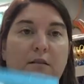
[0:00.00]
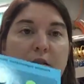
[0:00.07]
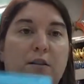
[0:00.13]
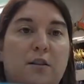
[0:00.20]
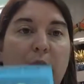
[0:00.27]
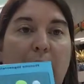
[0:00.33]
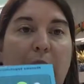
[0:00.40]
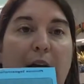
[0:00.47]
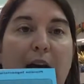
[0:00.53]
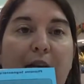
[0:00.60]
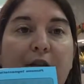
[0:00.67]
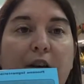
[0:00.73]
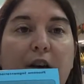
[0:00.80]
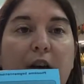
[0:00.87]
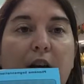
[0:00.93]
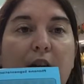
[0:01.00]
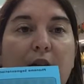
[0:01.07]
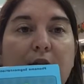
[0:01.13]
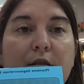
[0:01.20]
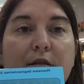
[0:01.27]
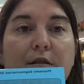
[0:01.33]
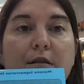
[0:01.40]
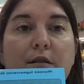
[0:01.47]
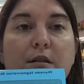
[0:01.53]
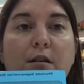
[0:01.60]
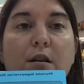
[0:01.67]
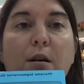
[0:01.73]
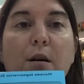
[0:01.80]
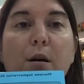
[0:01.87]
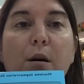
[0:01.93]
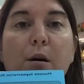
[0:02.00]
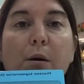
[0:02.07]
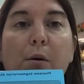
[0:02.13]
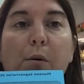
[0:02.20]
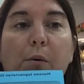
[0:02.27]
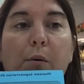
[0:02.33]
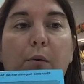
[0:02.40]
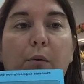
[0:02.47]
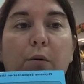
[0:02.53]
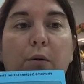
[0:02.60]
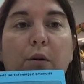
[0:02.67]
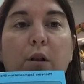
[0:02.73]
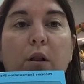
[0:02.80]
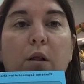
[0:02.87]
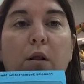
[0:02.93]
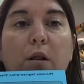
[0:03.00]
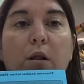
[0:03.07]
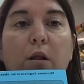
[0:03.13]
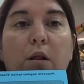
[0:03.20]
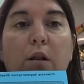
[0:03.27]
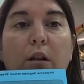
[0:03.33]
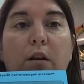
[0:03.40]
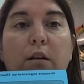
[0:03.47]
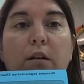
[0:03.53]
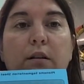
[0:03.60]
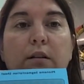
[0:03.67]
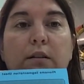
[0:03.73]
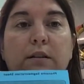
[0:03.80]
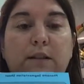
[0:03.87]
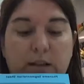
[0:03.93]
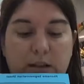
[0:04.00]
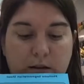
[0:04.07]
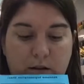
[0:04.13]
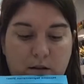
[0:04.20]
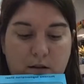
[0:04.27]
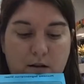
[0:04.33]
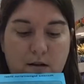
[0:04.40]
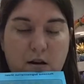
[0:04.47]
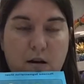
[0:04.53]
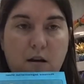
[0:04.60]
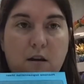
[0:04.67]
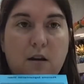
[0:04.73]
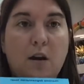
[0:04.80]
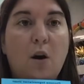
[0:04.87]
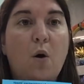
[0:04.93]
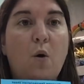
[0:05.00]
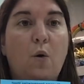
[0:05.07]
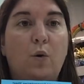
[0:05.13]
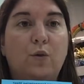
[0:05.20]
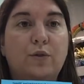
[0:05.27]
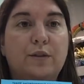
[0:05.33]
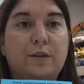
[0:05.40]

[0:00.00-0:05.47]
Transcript: So I have K, O, L, D, cold.